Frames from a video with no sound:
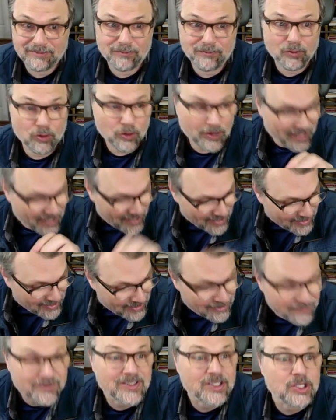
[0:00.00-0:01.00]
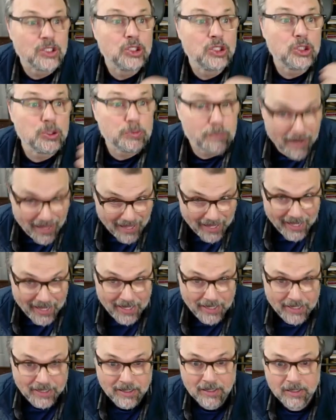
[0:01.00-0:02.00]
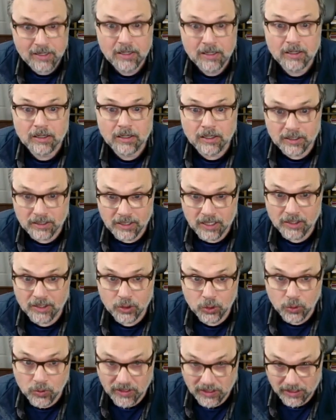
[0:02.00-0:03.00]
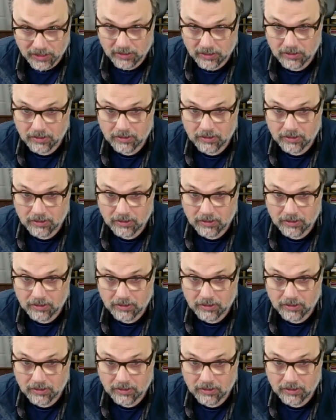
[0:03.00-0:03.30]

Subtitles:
for a given span are not unique.